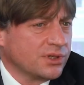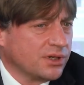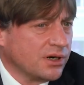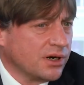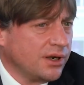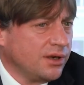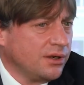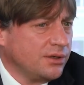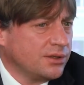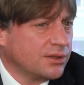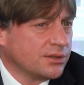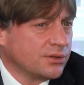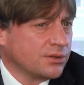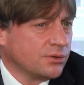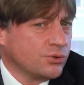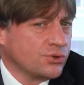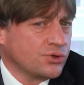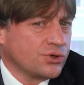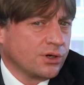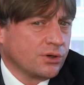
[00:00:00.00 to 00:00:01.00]
very
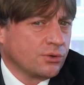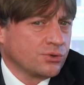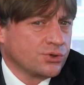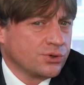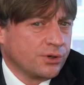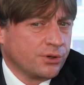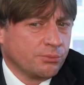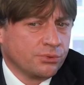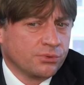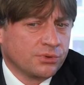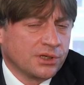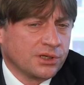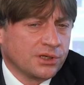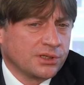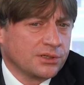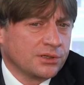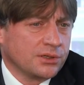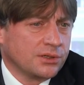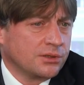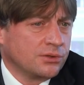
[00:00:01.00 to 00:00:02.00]
efficient, very popular,
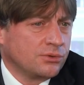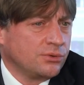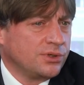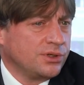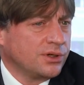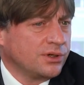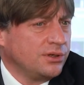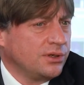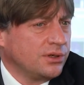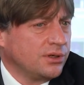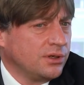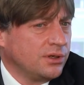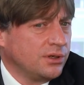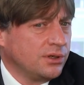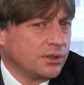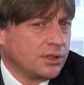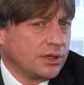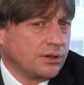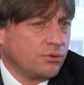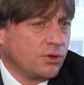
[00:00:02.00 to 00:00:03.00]
and
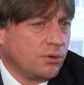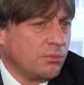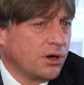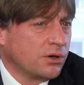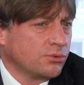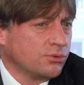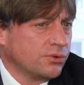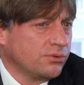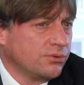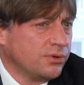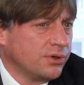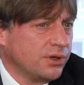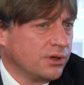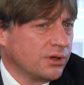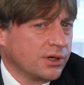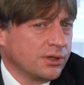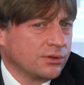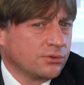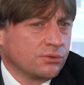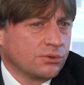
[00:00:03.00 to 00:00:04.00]
they still enjoy a
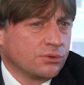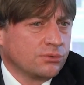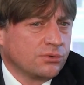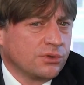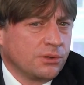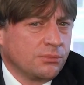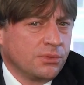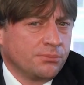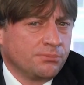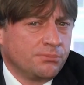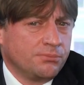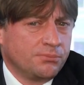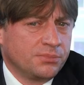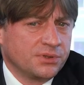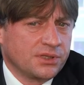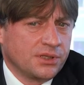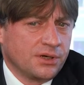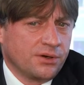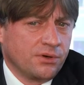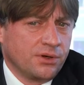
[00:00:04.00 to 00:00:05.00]
great reputation. I
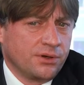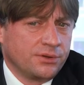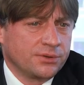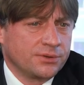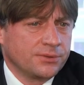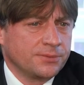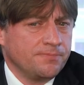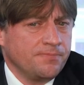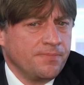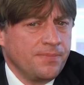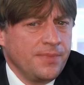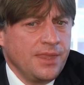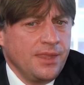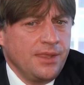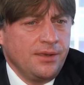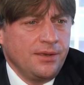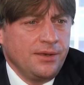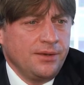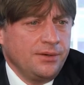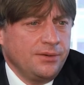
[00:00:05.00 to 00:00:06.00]
mean, referring to the
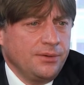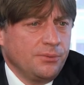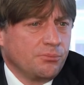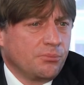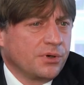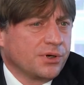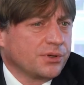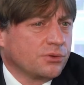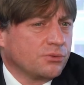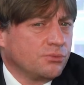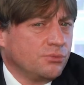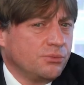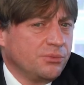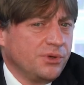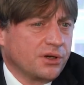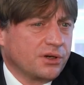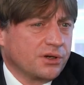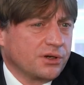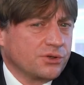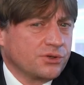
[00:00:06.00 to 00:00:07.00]
equipment that was
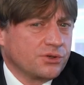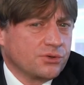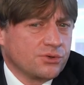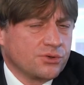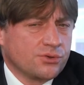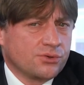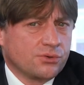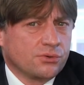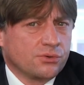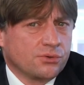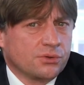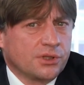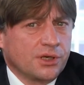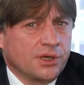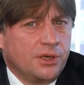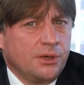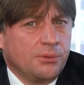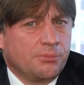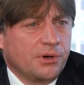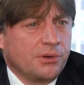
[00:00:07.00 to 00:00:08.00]
supplied
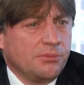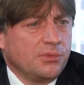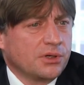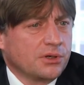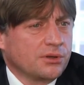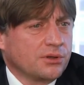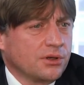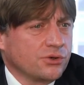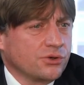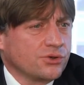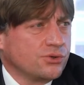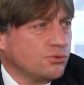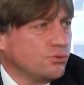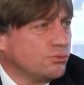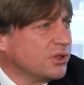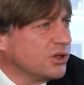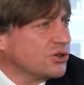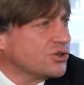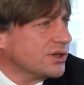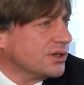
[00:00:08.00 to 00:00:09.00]
back in the Soviet
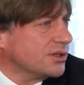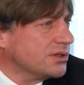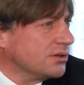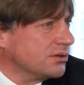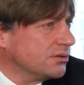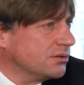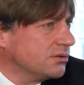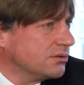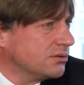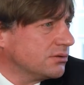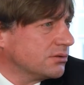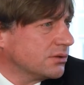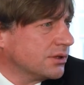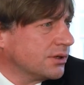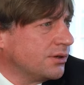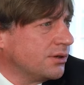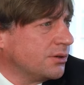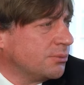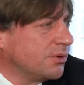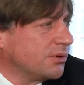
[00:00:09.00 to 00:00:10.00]
times.
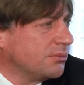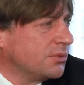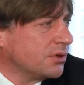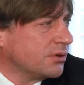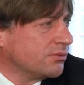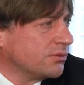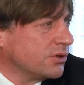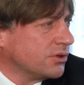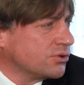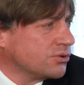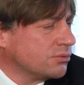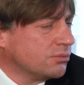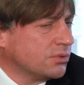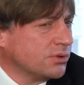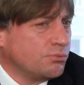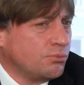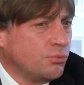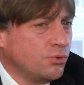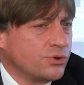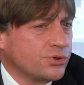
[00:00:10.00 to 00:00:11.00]
So I think we just
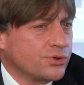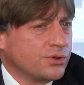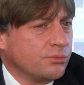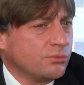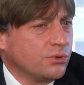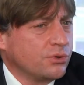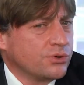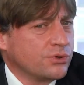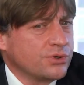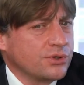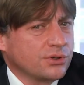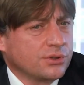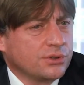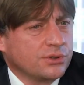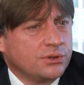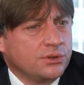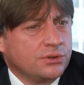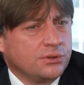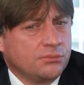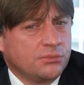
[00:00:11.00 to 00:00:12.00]
need to
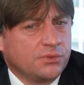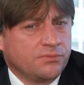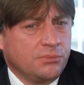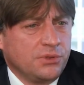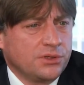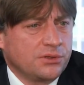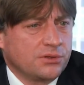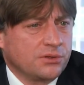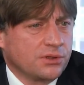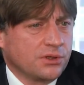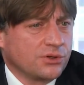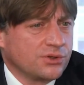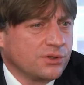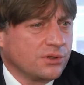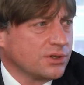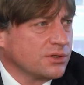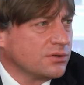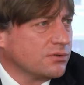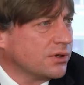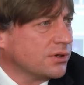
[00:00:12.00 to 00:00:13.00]
replicate
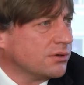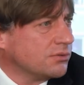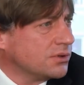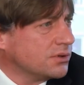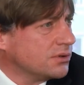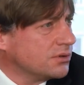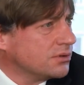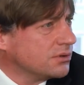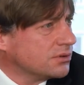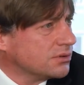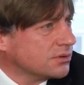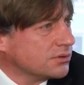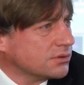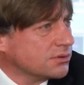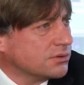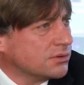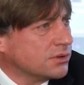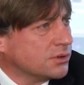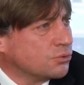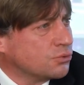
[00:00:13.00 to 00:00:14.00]
those
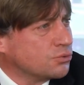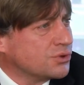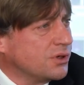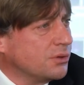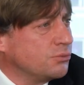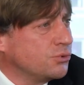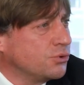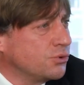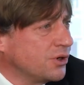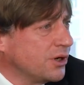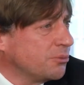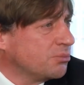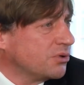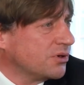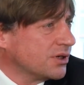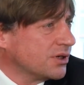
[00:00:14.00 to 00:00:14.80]
success stories,